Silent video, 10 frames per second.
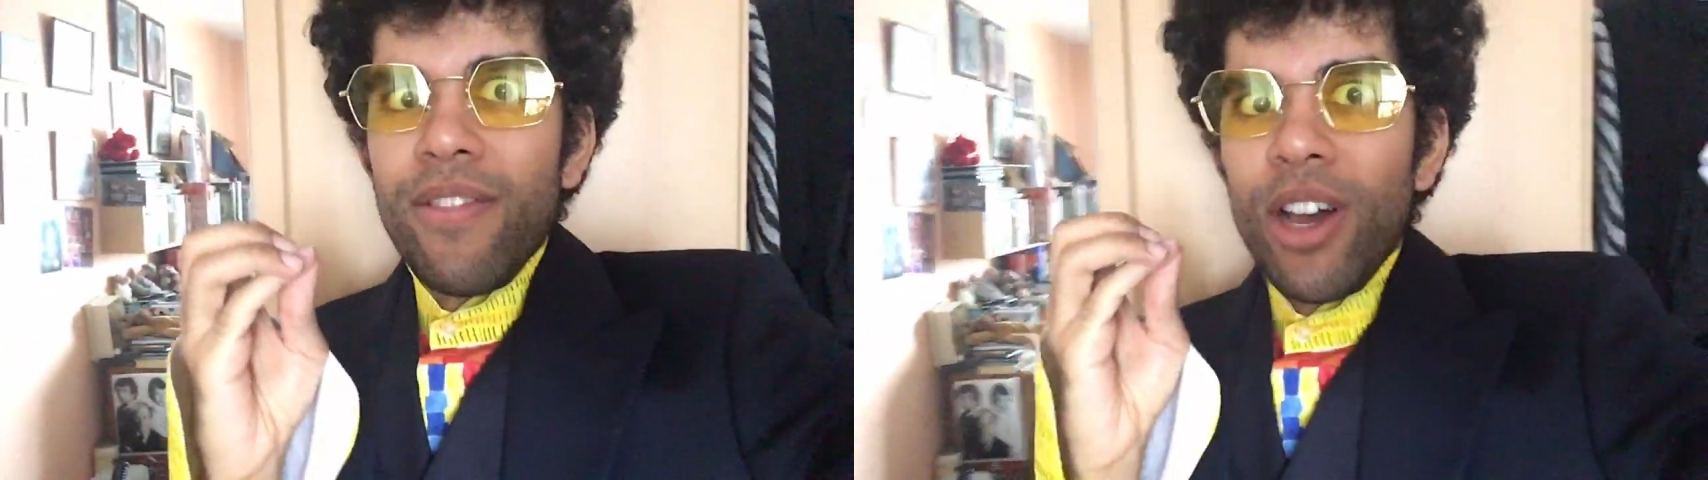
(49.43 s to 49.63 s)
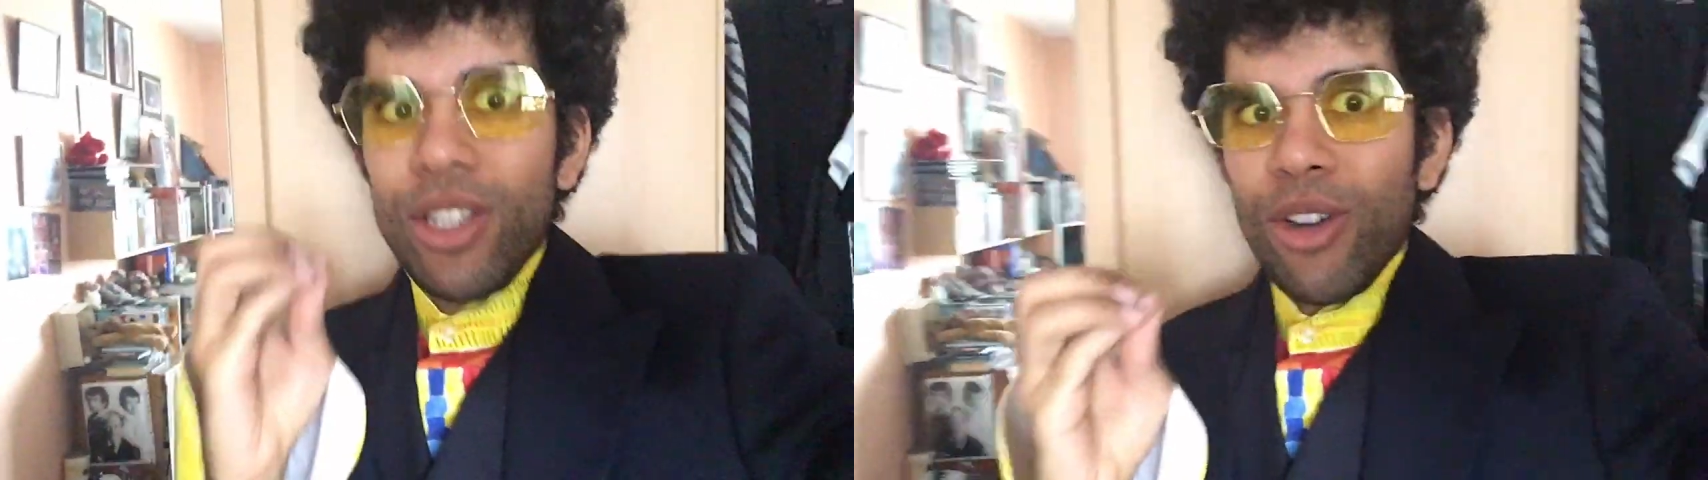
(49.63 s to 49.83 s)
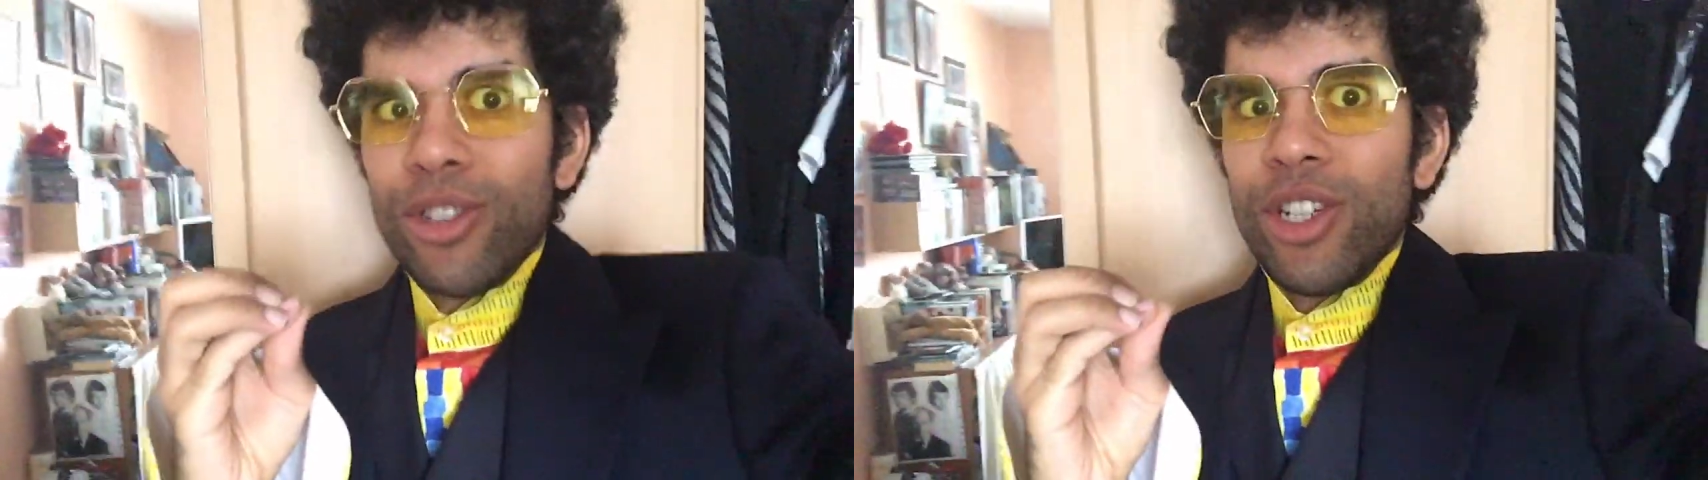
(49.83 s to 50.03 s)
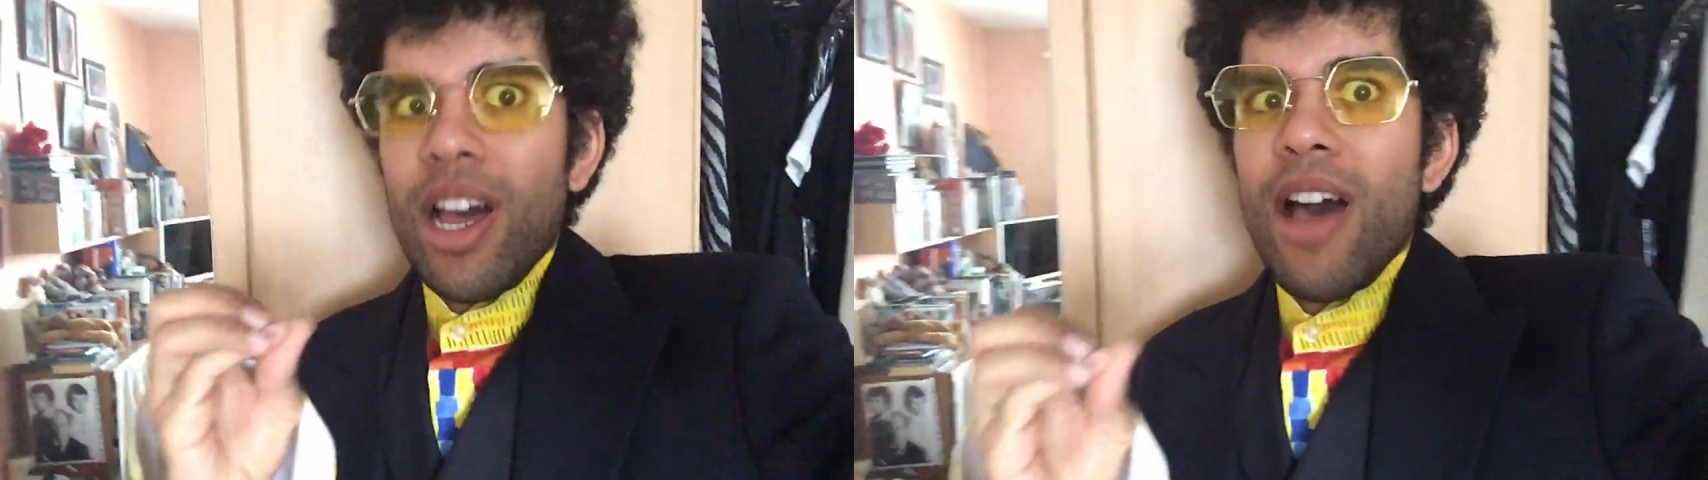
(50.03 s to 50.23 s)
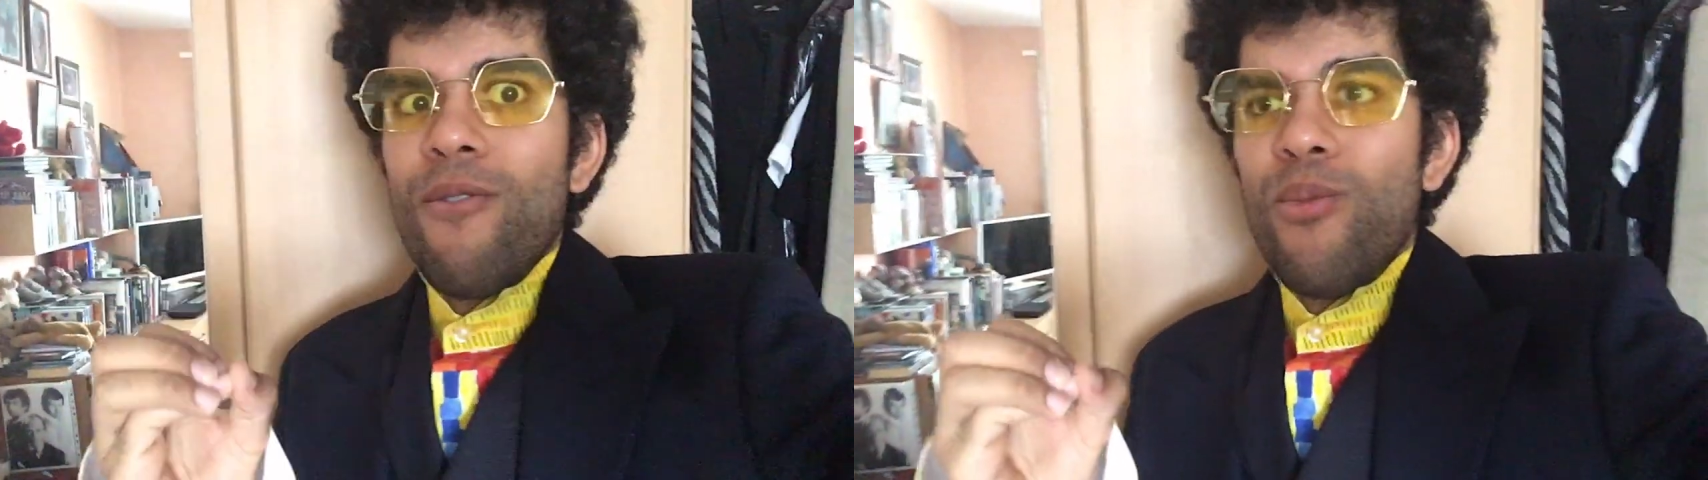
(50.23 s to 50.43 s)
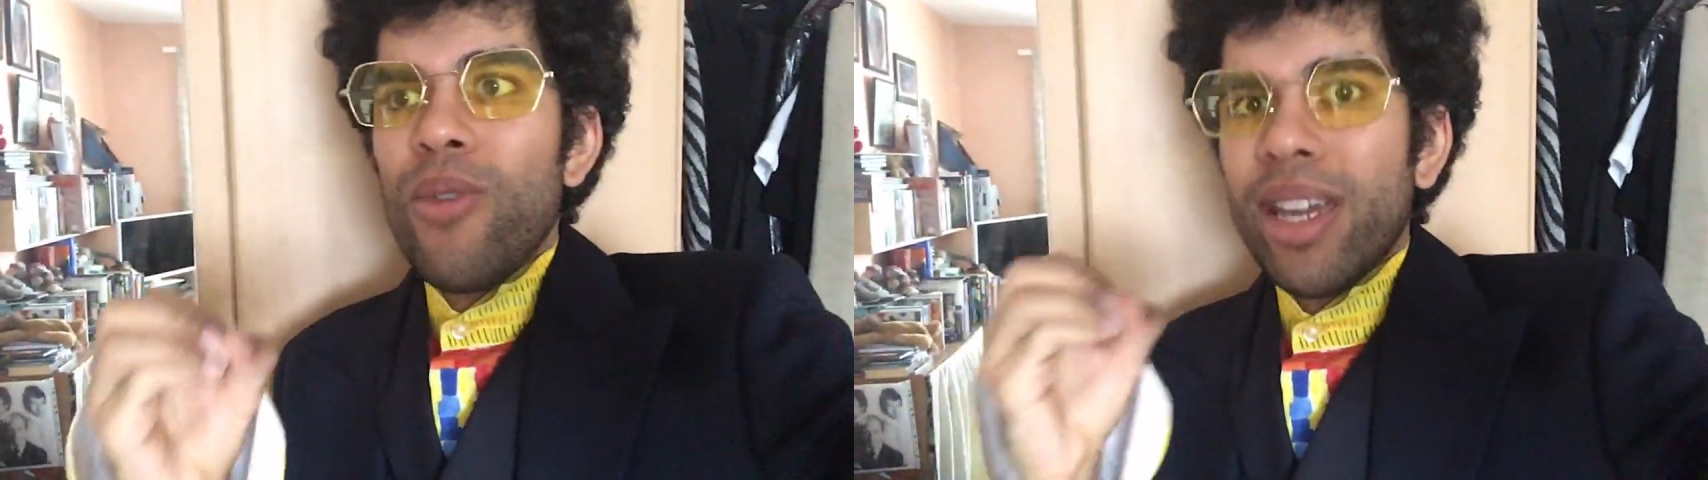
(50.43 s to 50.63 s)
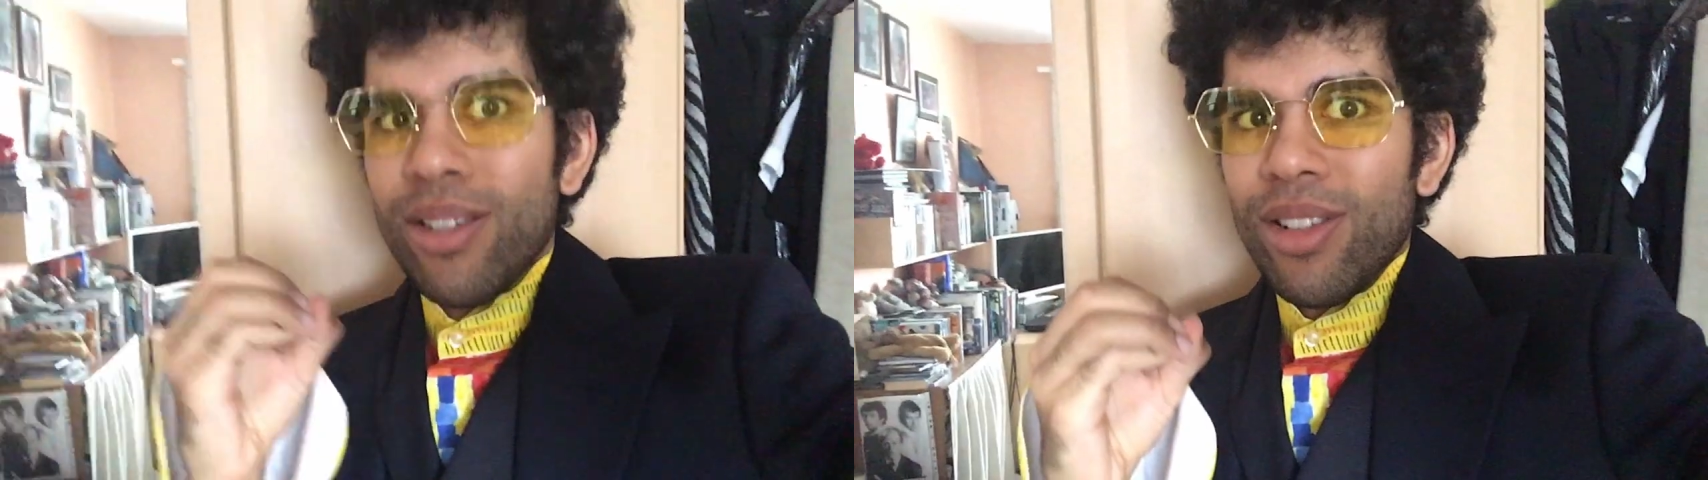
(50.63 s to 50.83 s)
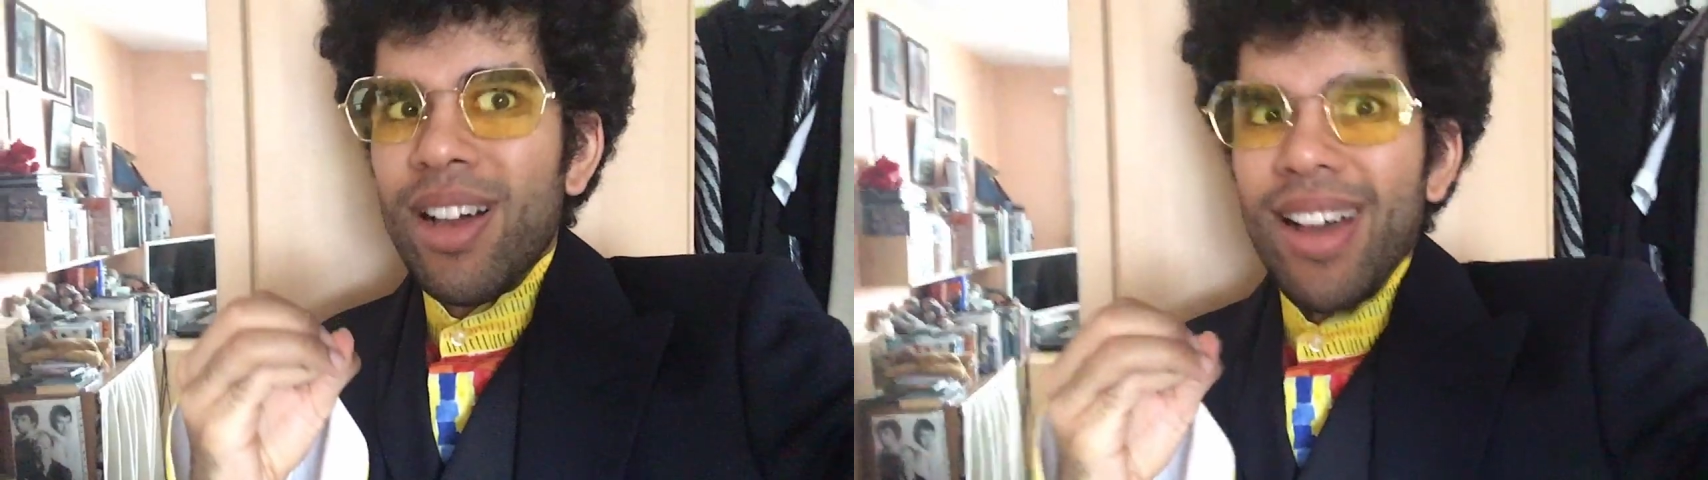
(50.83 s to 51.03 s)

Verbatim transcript: her Doctor a real